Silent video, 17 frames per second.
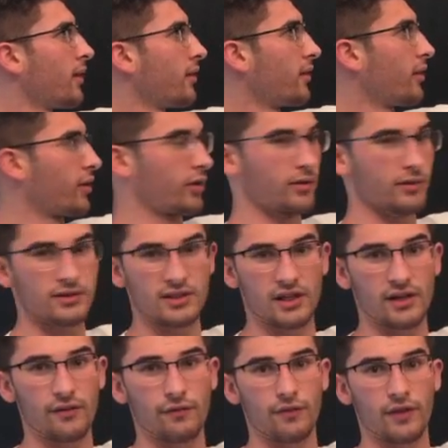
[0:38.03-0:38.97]
the
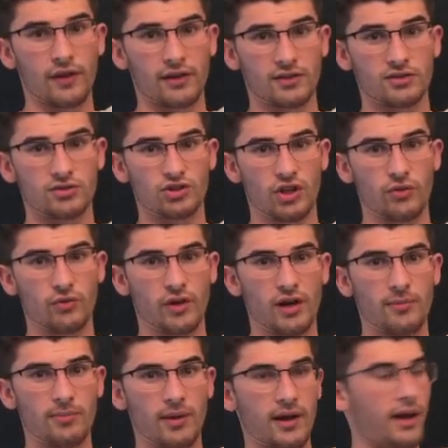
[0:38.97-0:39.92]
set of things
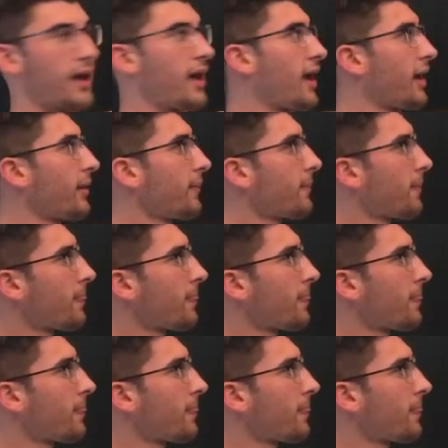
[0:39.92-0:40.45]
generated by a,